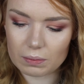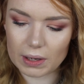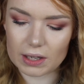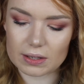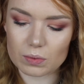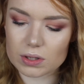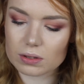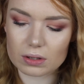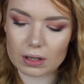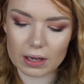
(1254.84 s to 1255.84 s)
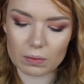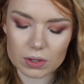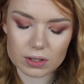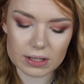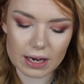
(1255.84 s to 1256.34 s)
Because it wasn't
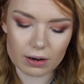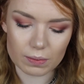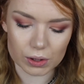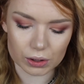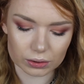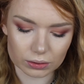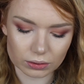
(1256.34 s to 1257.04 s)
terrible.